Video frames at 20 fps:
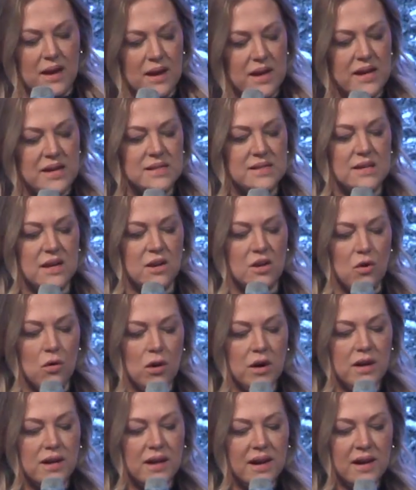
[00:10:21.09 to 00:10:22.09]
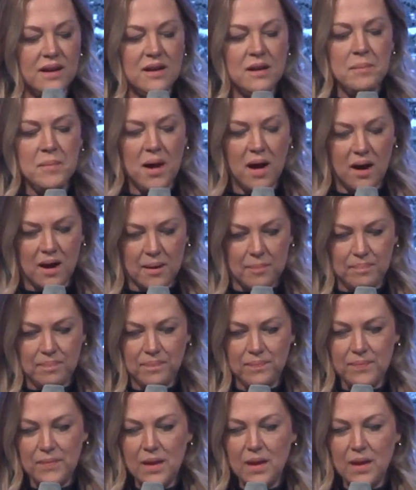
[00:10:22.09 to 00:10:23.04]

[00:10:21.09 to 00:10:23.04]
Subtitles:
and he said, "Your kingdom come,